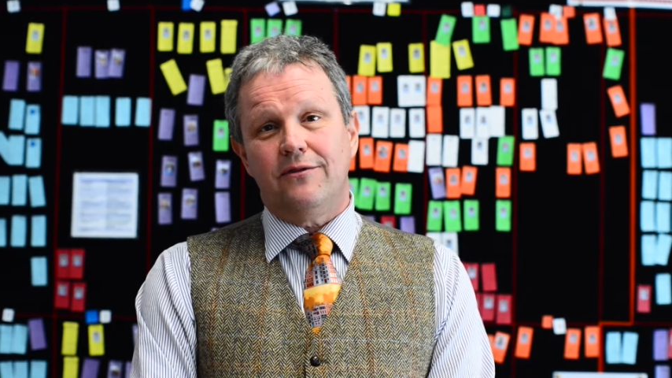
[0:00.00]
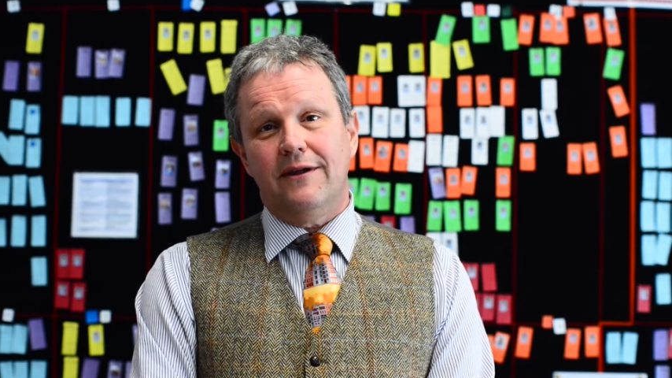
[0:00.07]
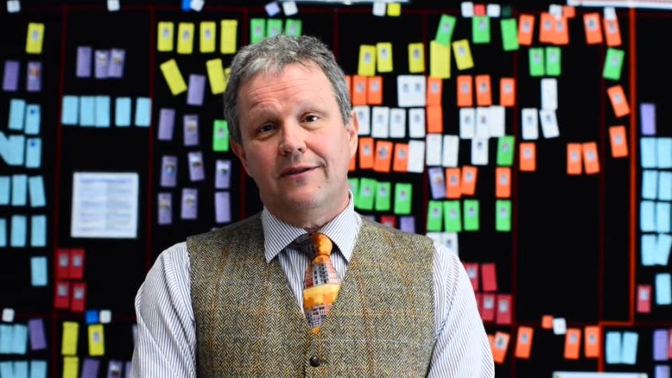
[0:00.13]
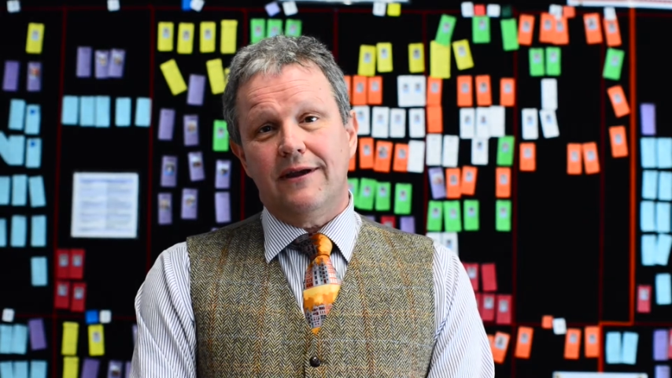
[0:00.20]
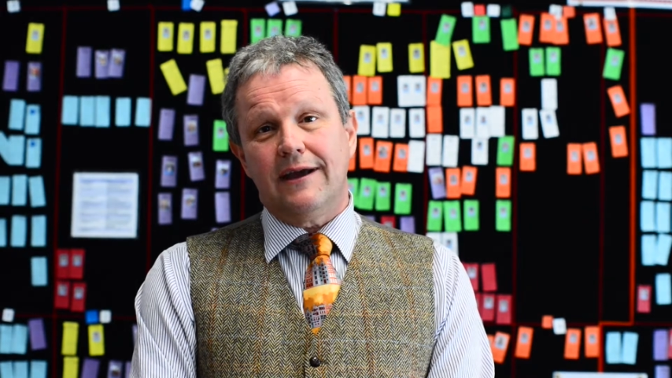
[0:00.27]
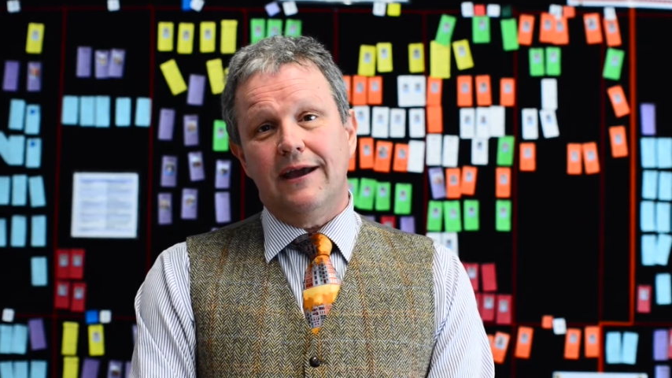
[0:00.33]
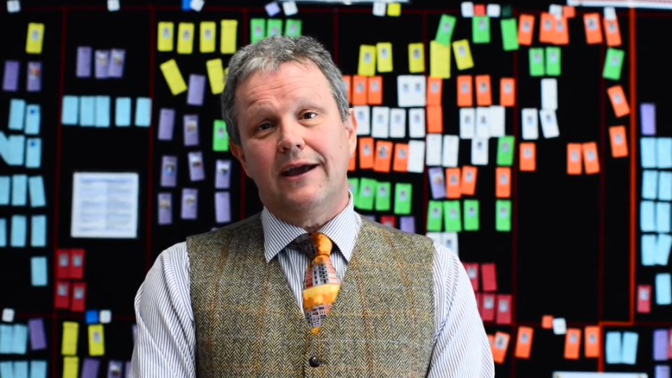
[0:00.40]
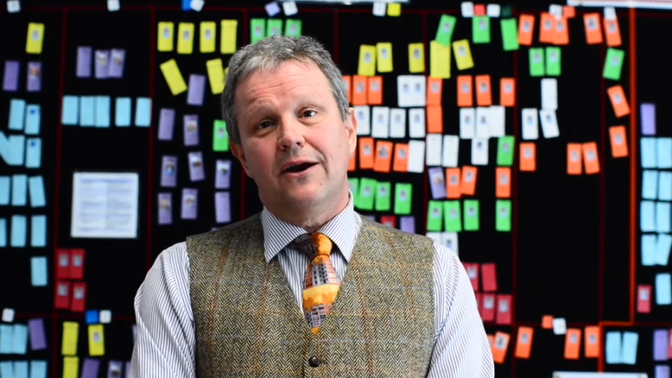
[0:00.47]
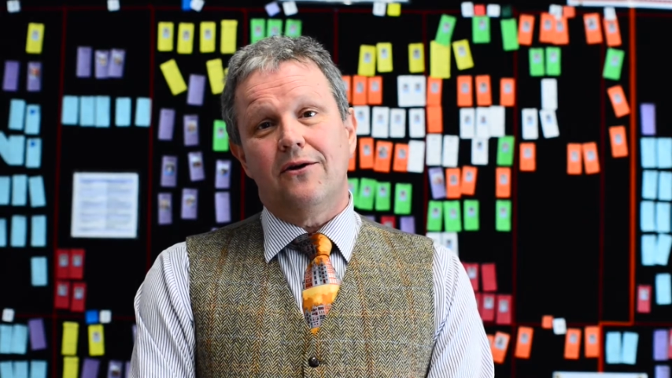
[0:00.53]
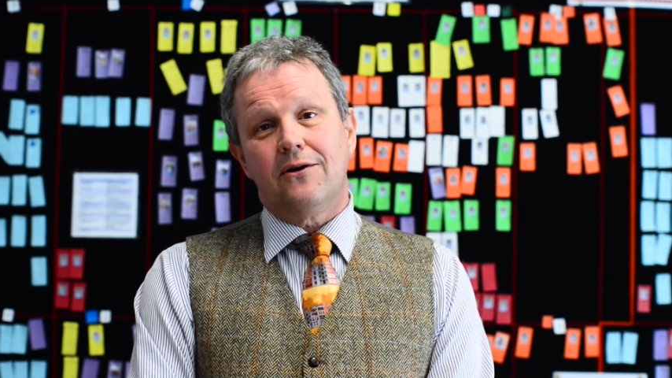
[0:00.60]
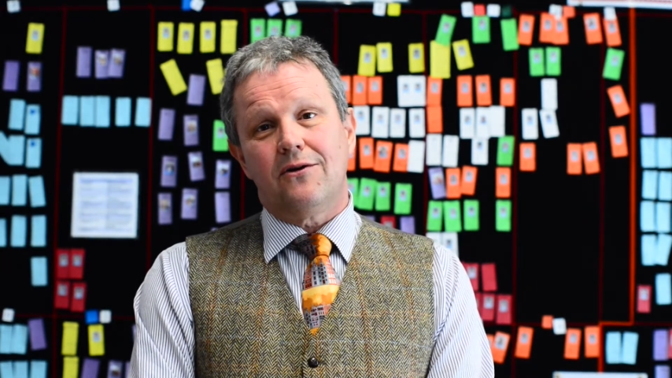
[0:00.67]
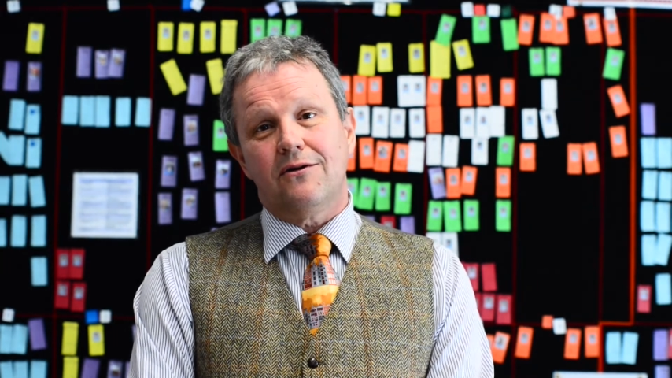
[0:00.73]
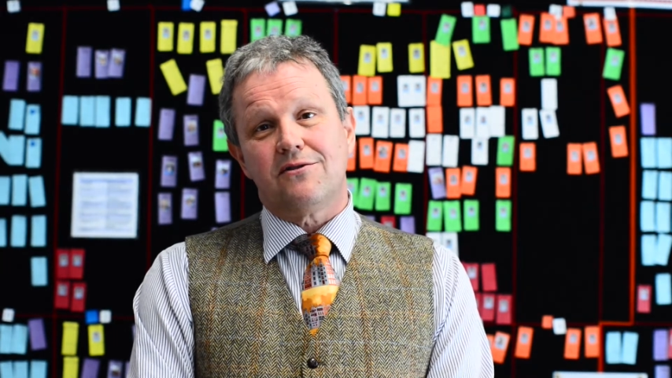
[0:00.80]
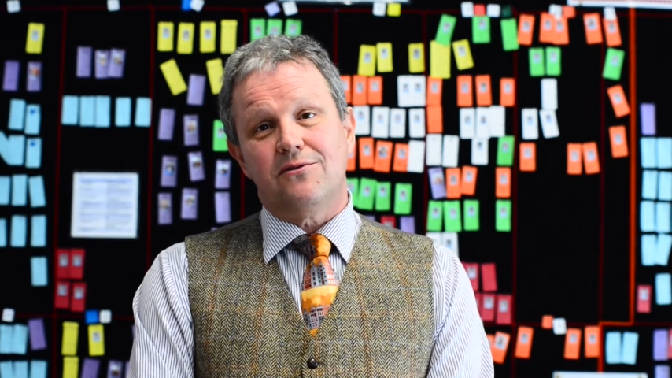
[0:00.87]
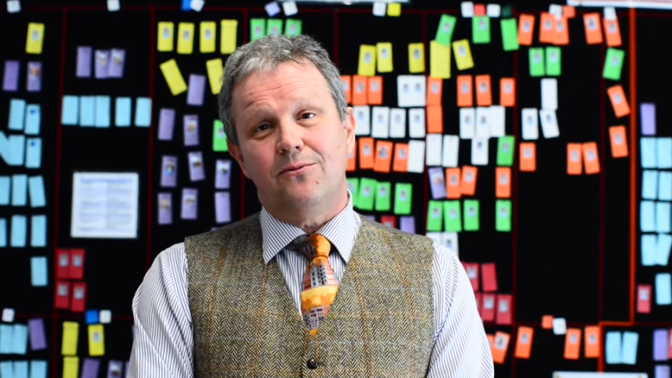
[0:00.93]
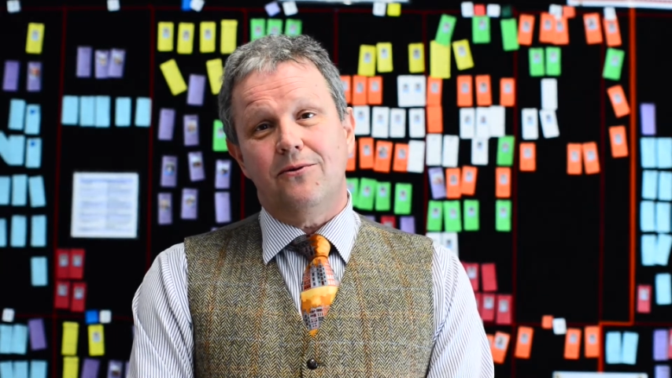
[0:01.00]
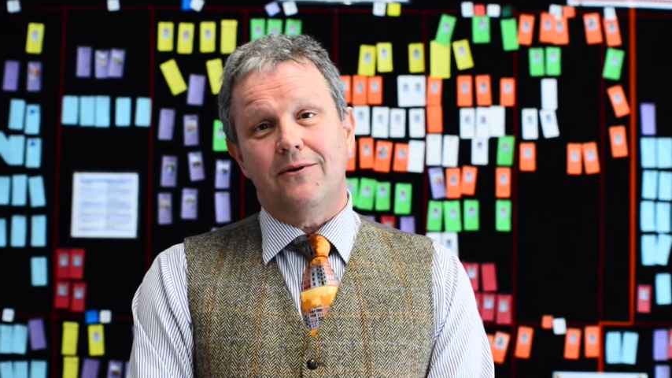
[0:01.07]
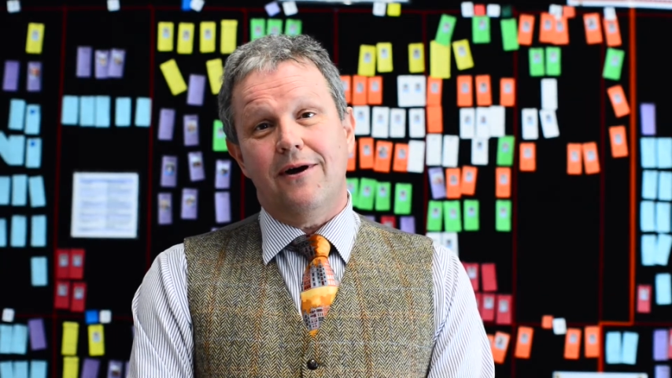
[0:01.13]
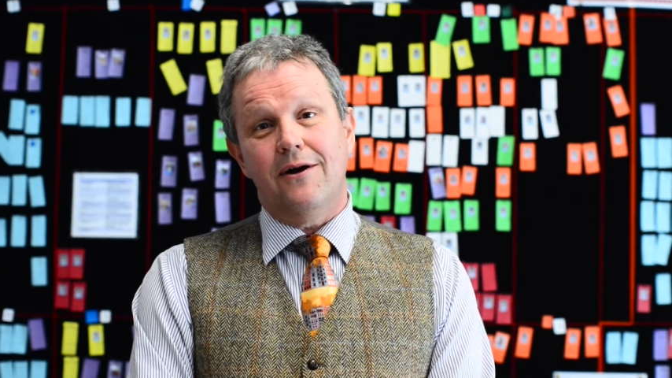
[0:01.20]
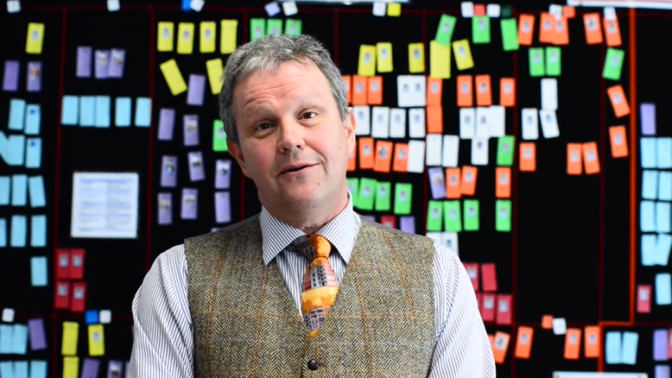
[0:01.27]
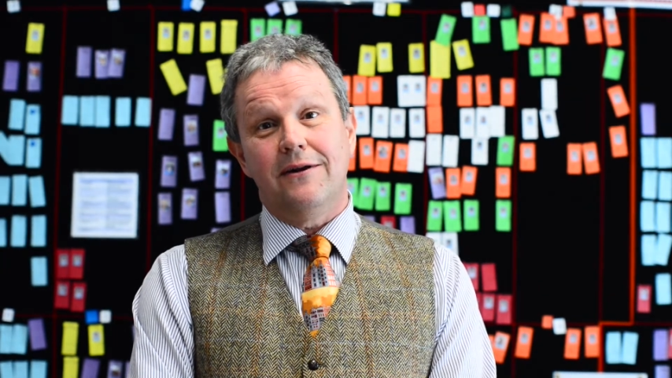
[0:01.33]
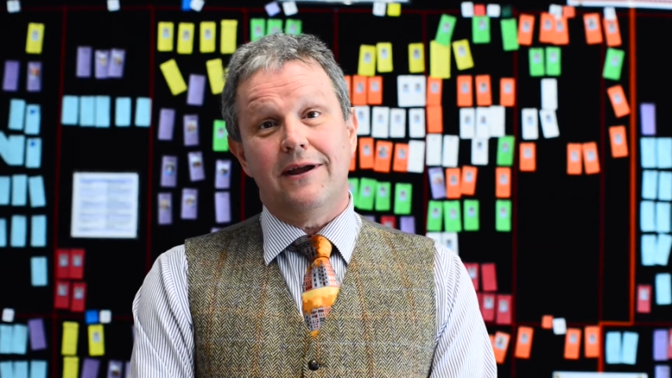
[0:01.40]
then they can go across the
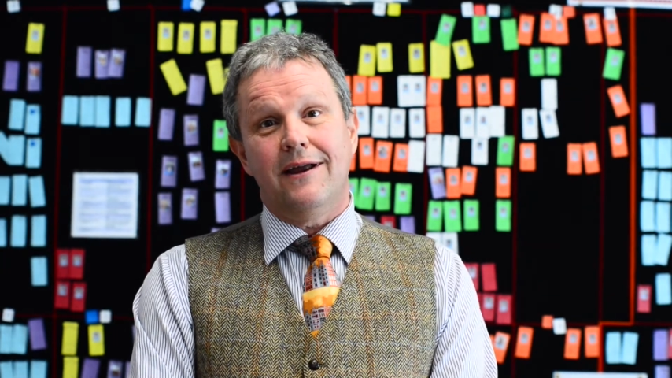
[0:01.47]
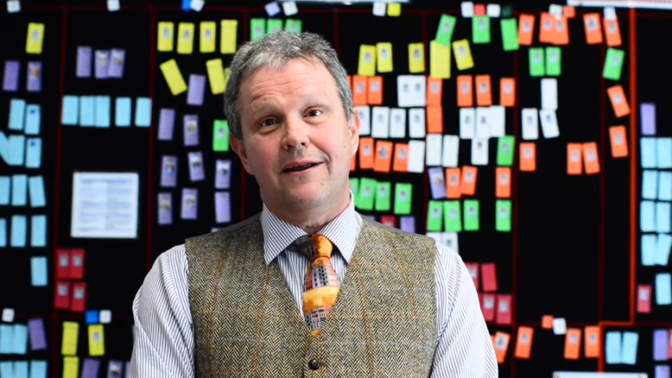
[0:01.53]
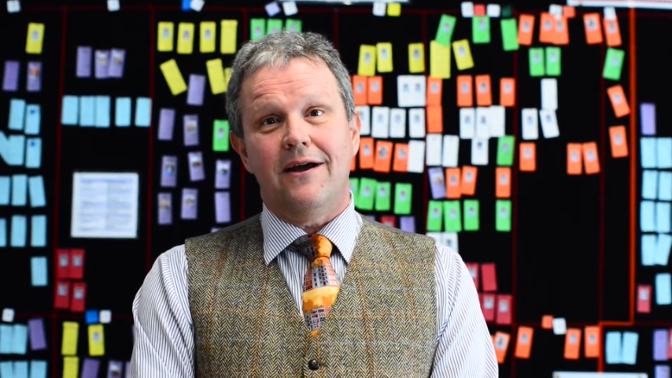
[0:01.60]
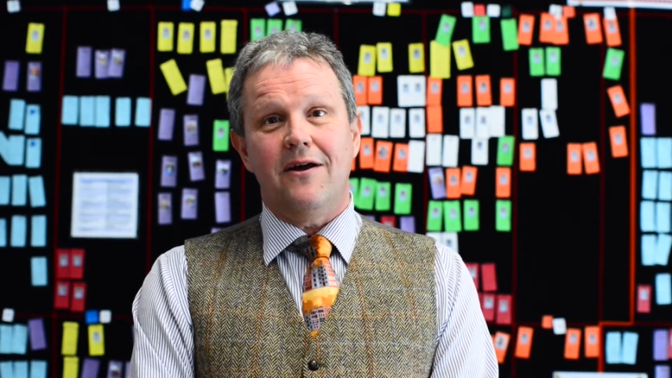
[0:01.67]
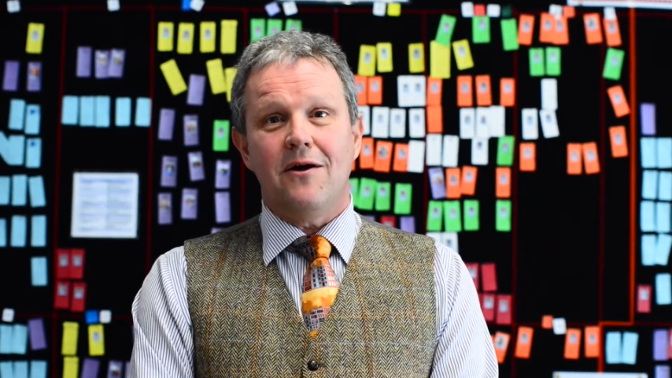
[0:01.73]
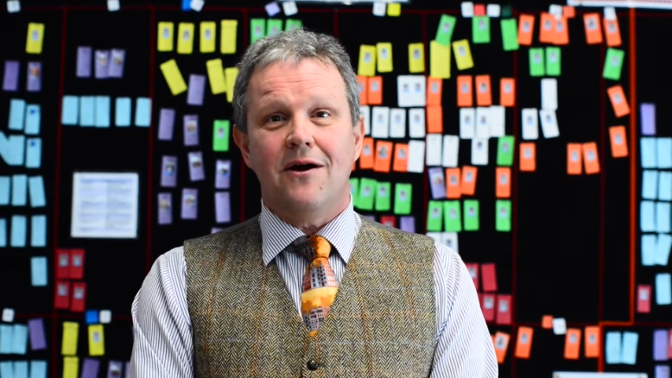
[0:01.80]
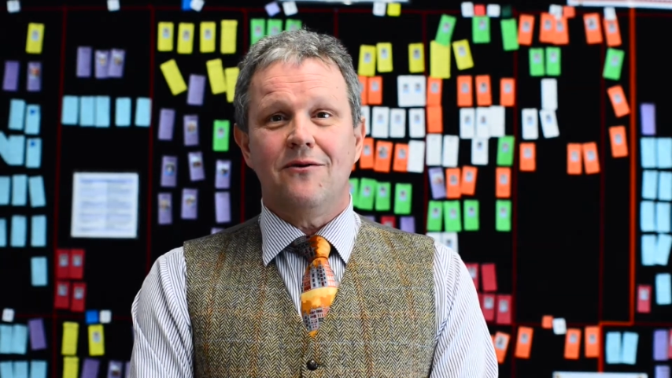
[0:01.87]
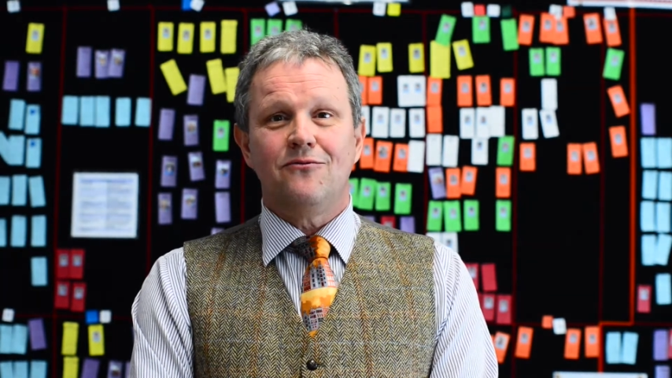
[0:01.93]
road and get a